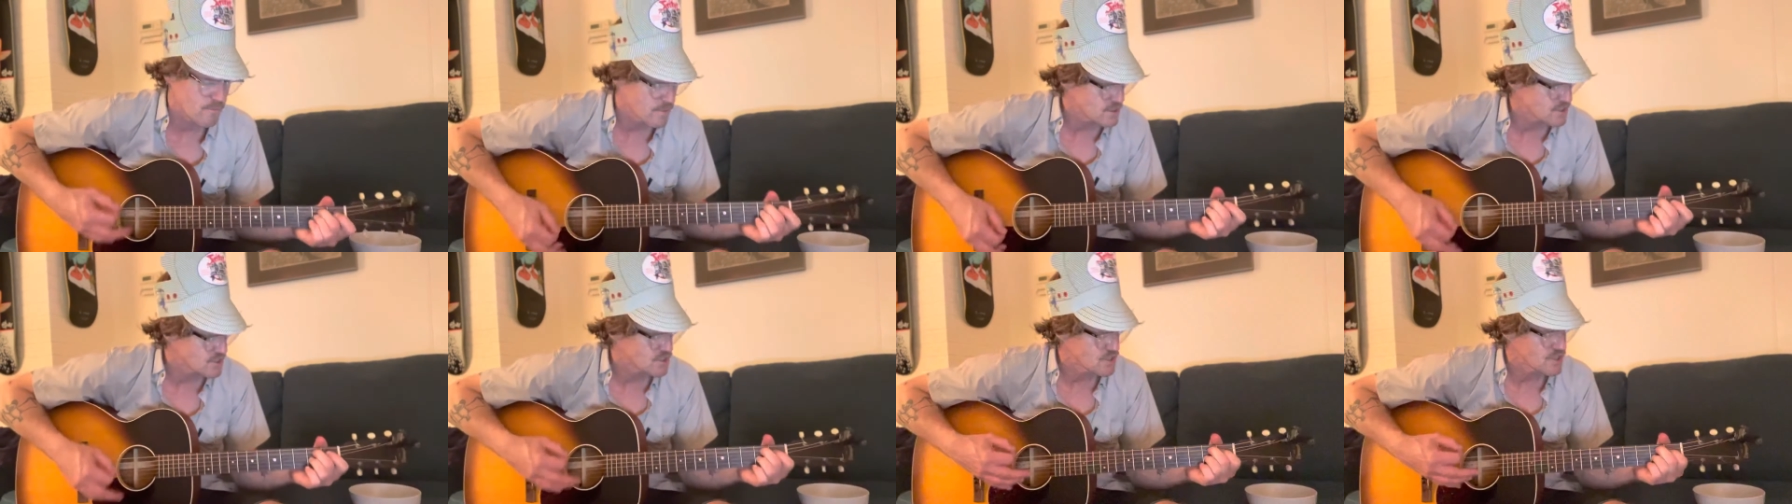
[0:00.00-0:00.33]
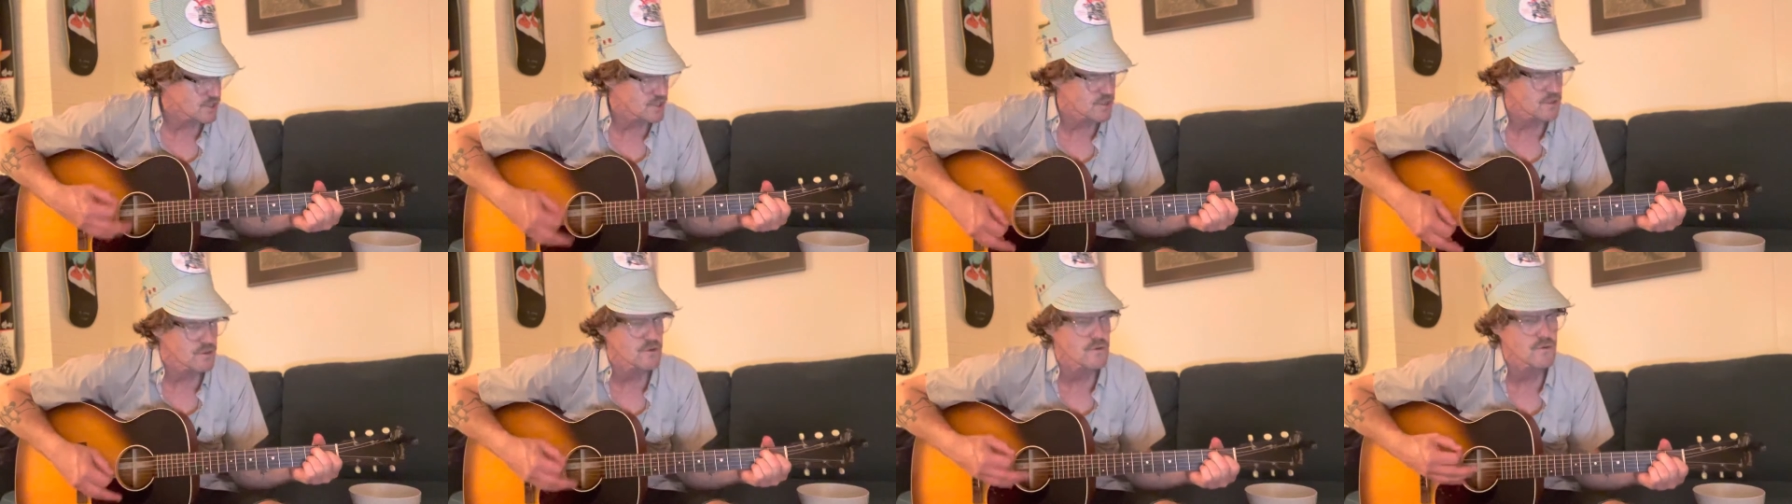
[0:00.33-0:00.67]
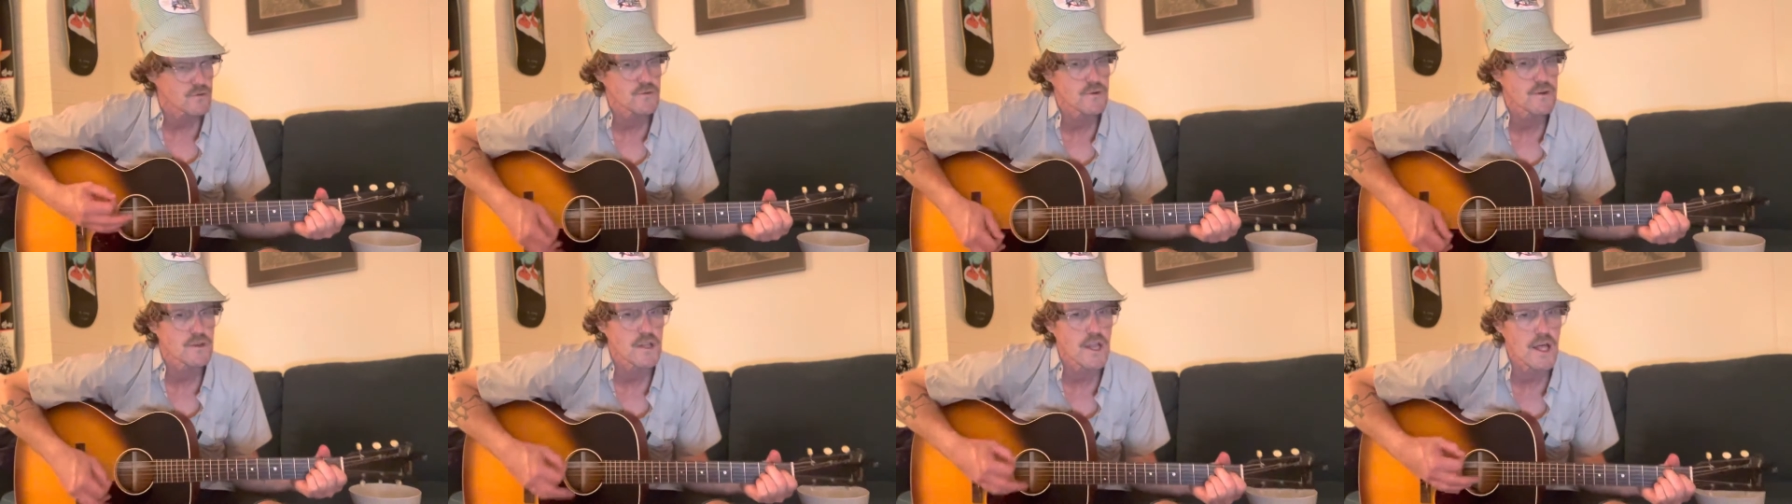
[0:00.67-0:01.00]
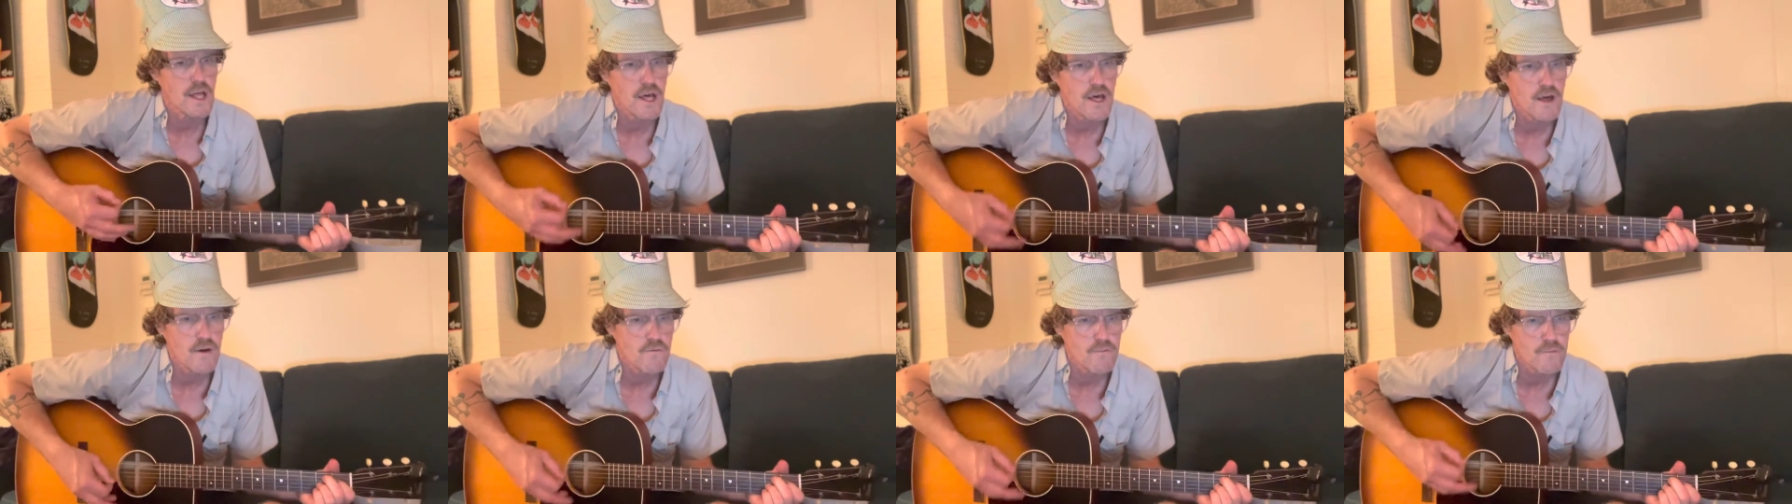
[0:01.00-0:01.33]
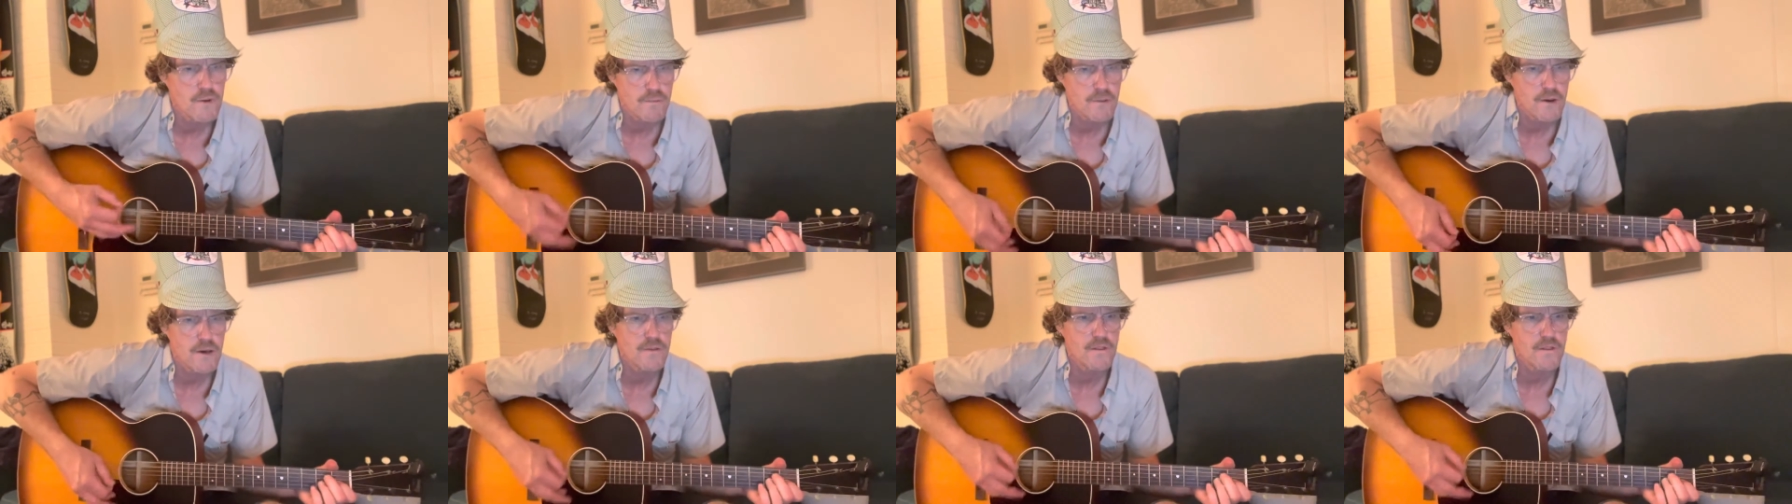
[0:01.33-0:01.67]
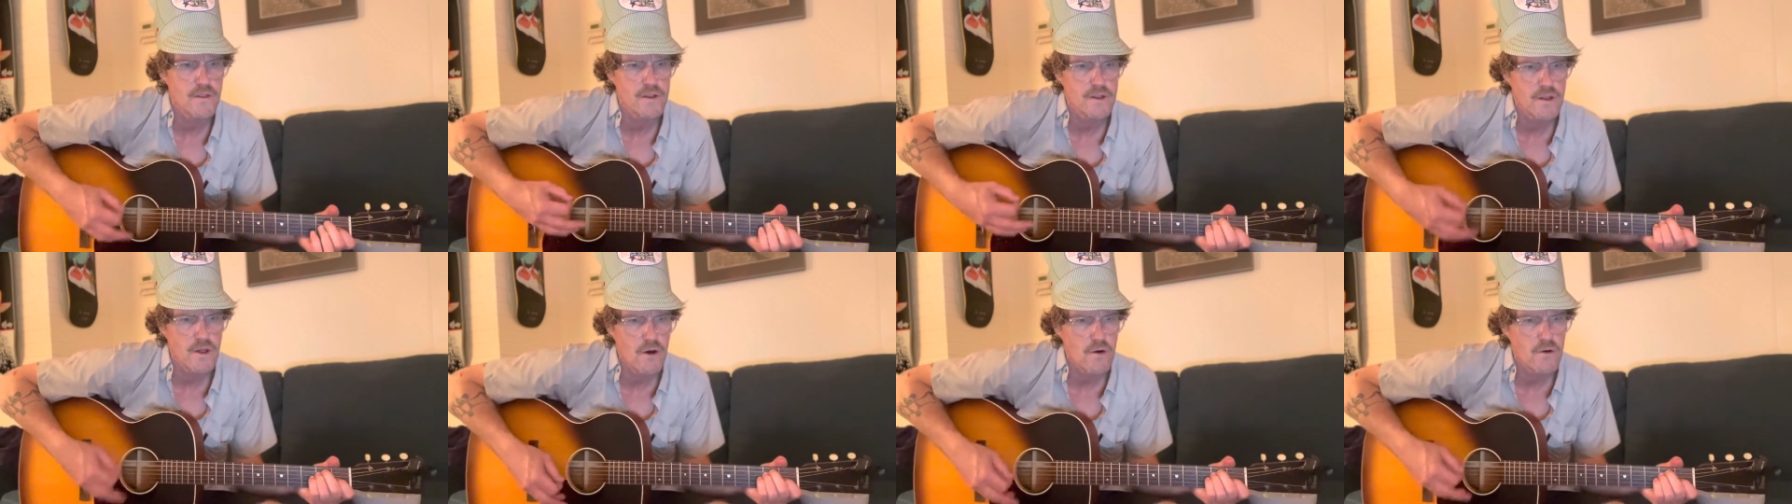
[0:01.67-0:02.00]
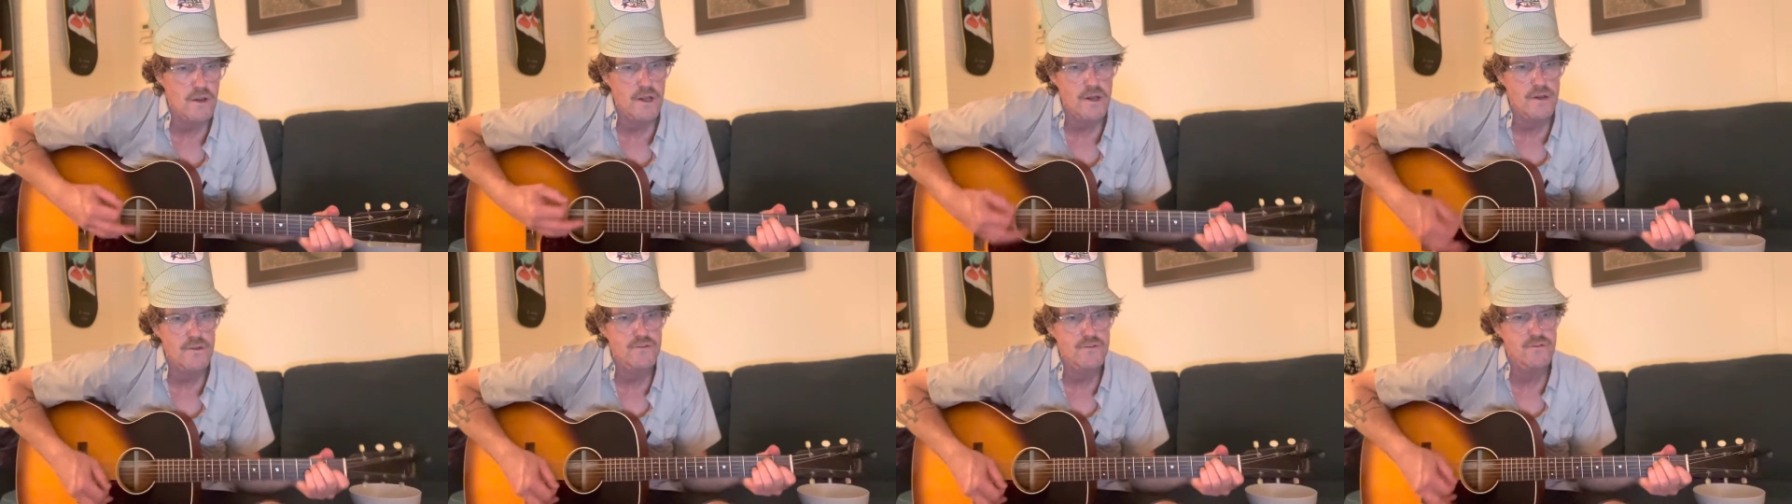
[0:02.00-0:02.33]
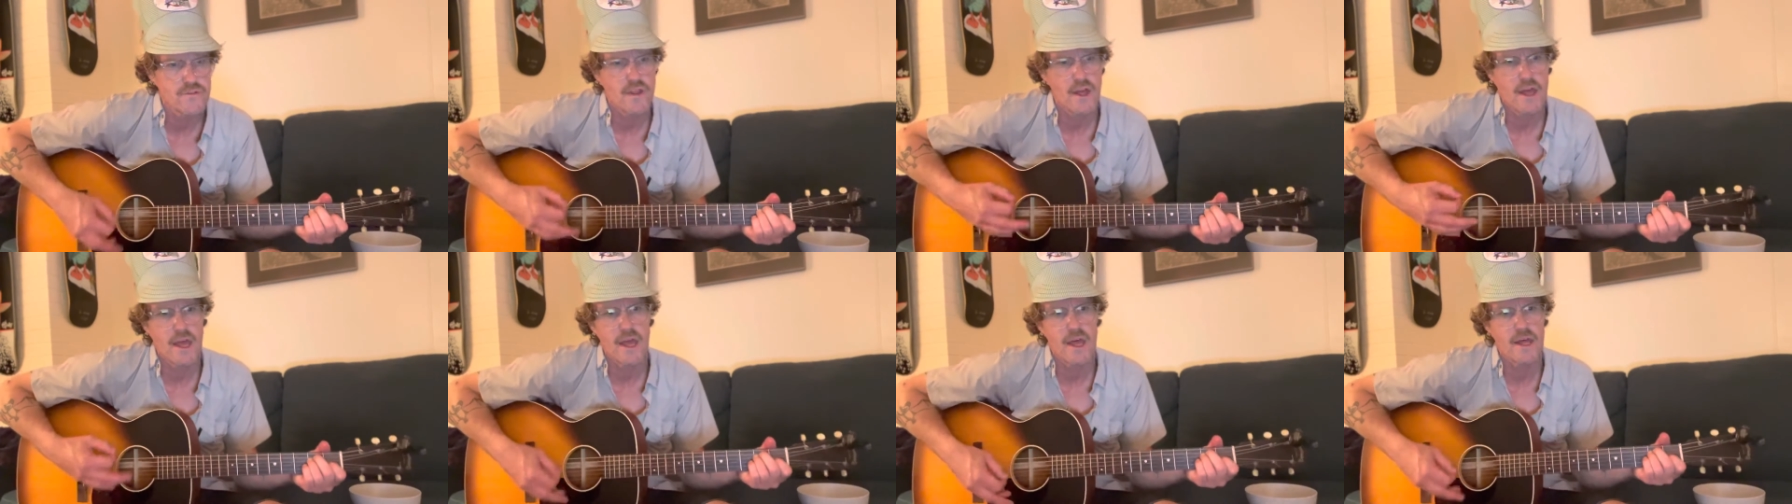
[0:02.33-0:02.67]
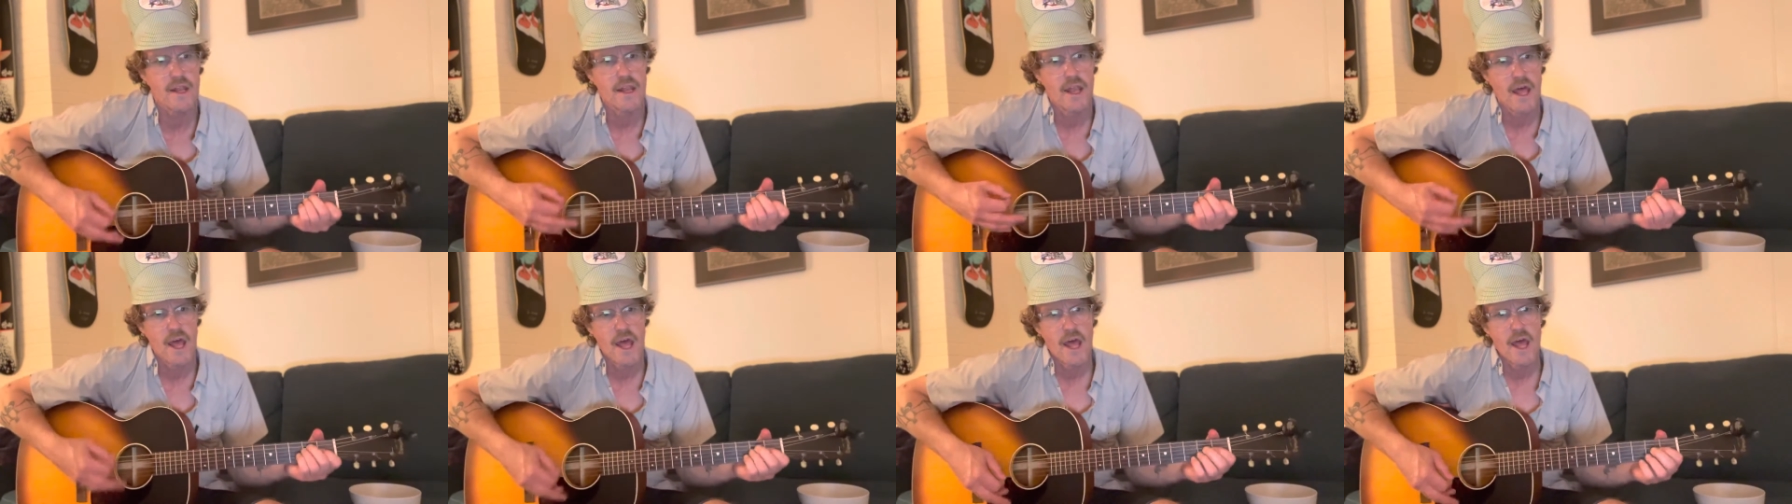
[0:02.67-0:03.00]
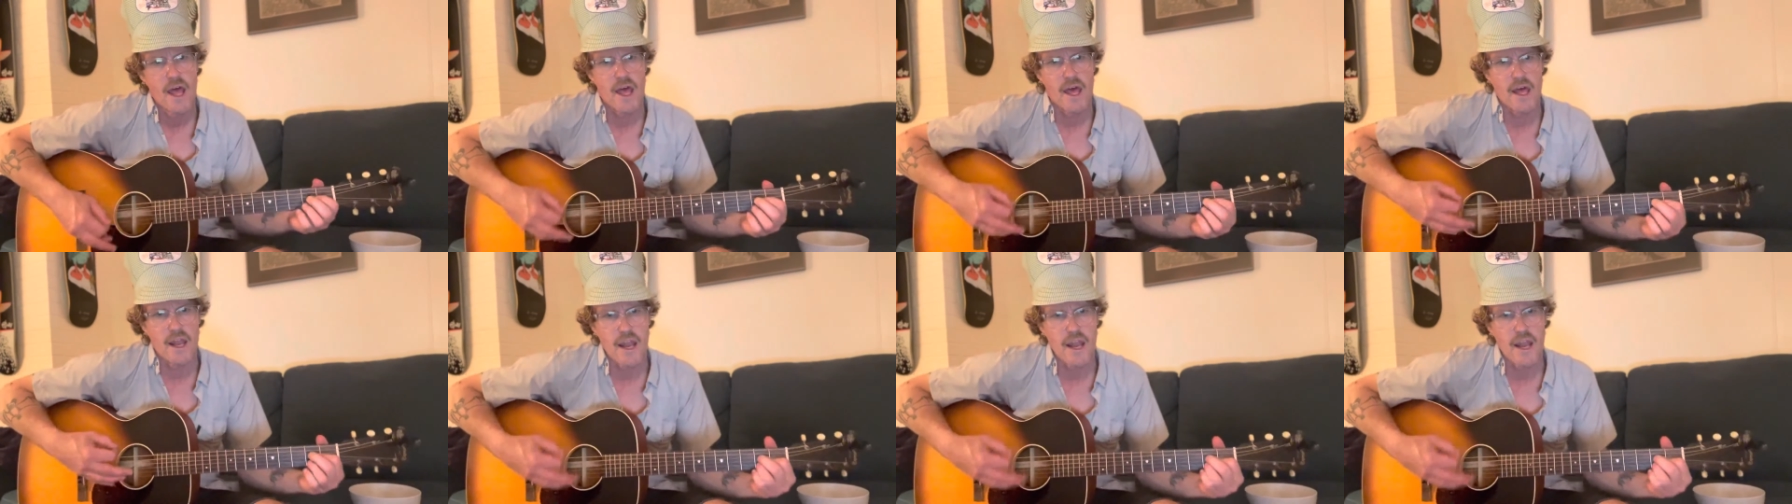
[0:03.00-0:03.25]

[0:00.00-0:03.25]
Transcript: My children love me, but they don't understand.